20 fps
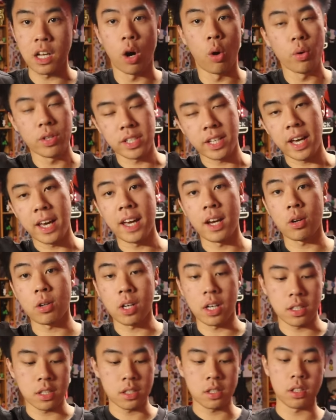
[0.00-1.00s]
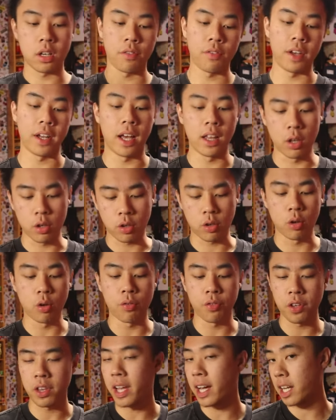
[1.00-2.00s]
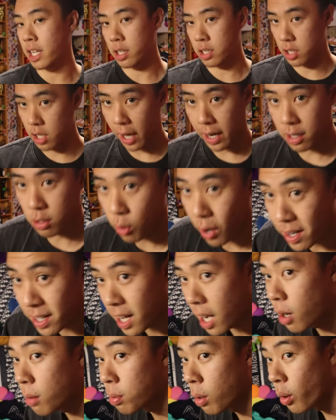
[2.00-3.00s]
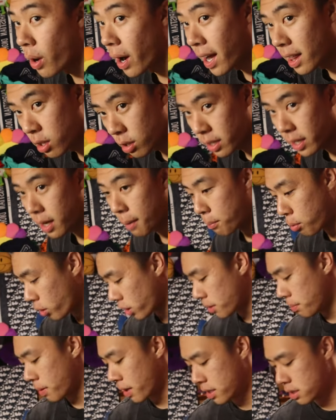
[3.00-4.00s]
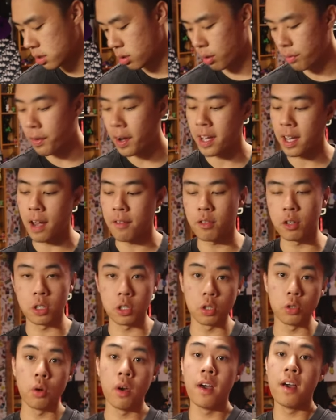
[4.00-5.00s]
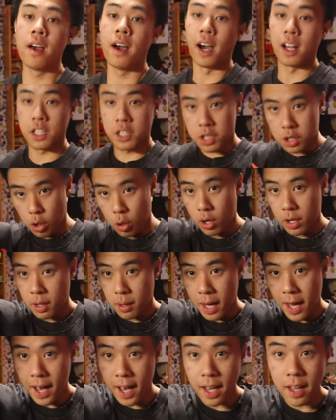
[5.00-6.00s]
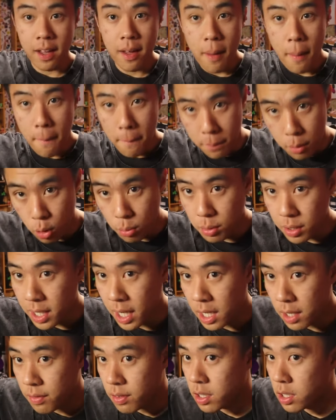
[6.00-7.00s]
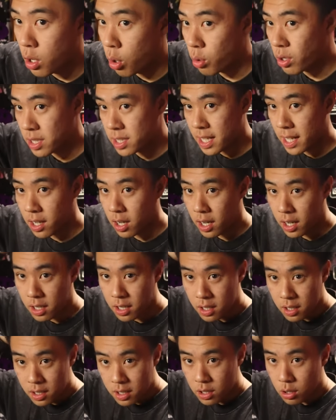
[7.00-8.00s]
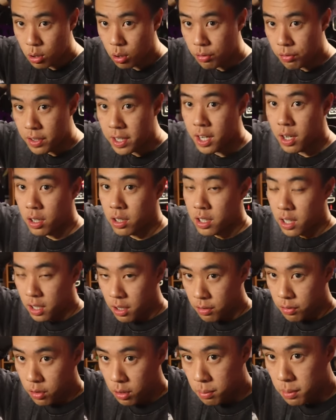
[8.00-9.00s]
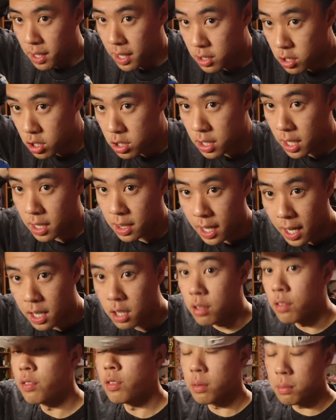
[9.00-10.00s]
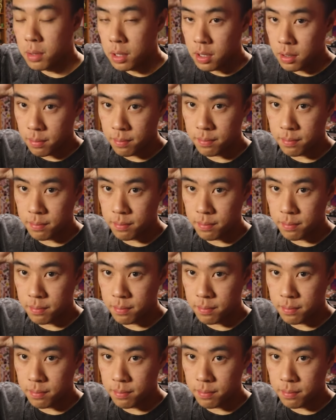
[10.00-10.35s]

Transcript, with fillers: I always get haircuts and stuff, and I look goofy, like right now, bro. I look like a porcupine, so if I ever do, I just throw on a hat, boom, you can't even notice I got a goofy haircut, you feel me? Just like that, you feel me?